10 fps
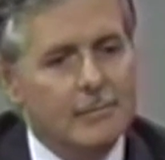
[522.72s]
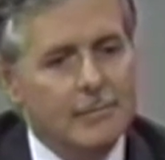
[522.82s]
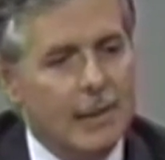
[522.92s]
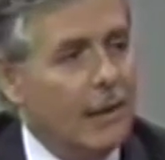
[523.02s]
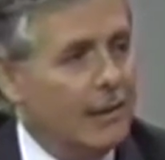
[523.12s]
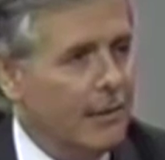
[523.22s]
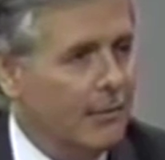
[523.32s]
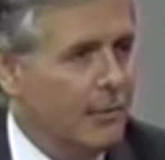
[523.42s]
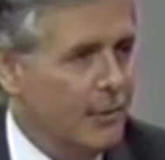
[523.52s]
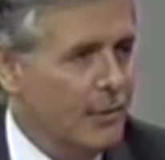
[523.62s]
delegate
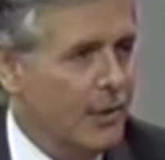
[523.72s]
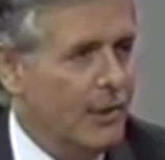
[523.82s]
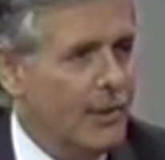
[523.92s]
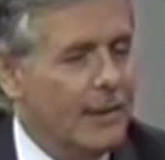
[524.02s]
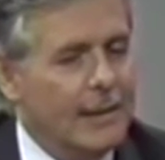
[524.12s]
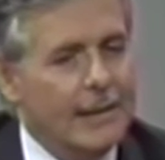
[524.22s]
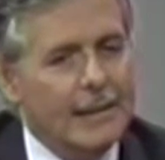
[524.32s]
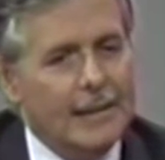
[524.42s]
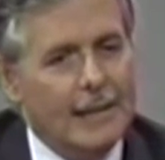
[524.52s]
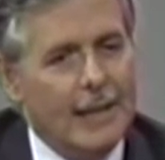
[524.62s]
from Virginia,
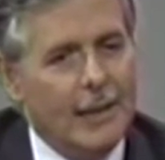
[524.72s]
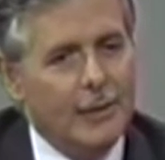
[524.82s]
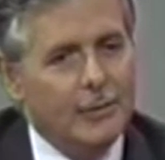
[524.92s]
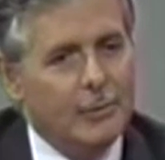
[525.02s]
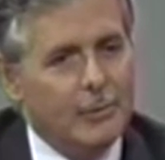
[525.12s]
I also